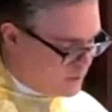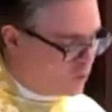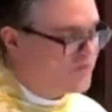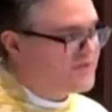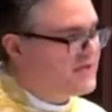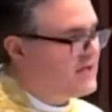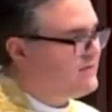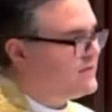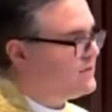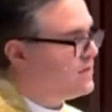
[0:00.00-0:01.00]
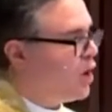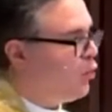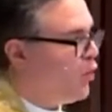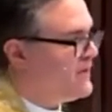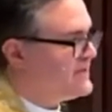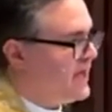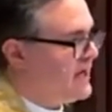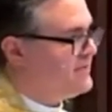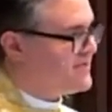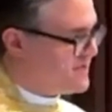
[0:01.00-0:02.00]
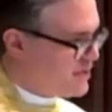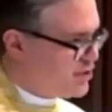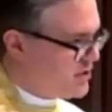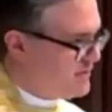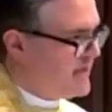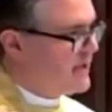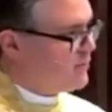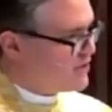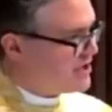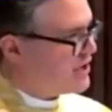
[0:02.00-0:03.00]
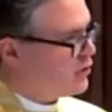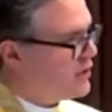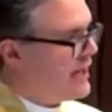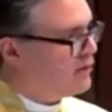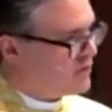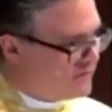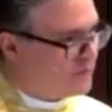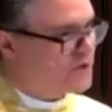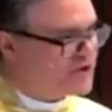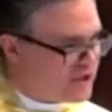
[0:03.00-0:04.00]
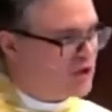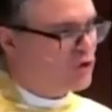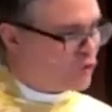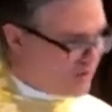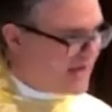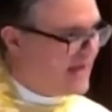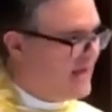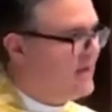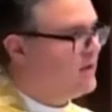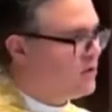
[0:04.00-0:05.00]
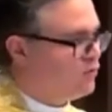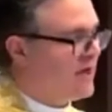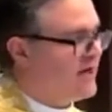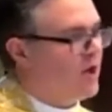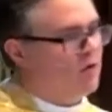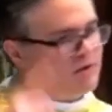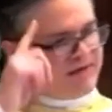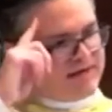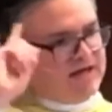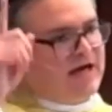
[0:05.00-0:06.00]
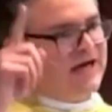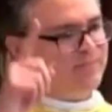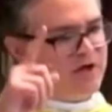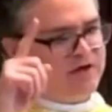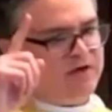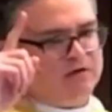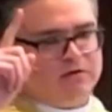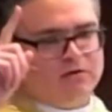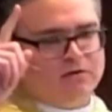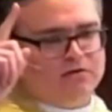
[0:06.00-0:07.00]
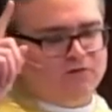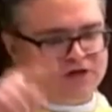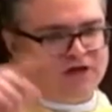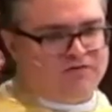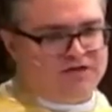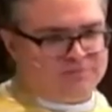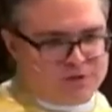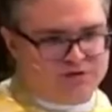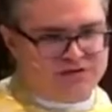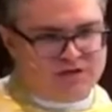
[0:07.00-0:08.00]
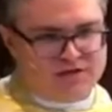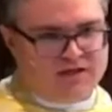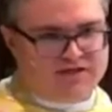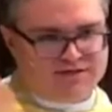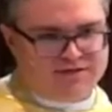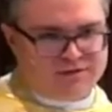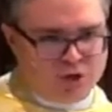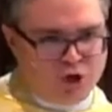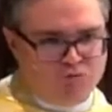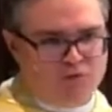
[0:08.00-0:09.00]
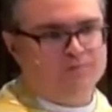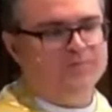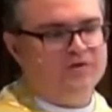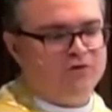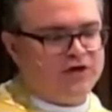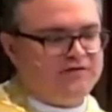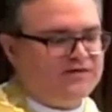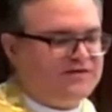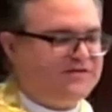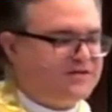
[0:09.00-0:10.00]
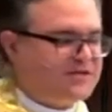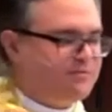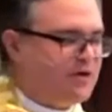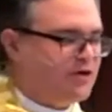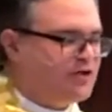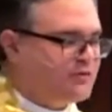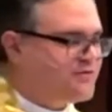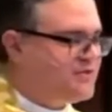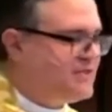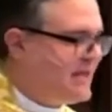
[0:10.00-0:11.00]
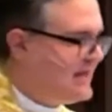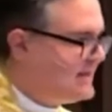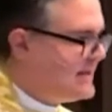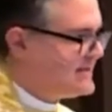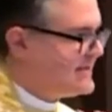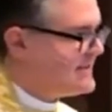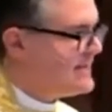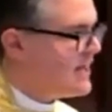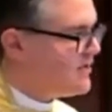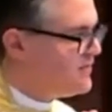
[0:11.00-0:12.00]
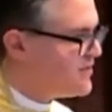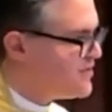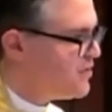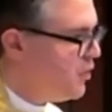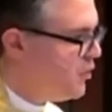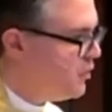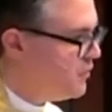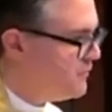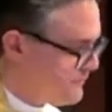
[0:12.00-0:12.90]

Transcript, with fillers: nor is it even a one-time decision made at a particular hour of a particular day, right? Oh, okay, I'm gonna forgive this person and then it's over. Forgiveness is a spiritual state. It's the state of the soul.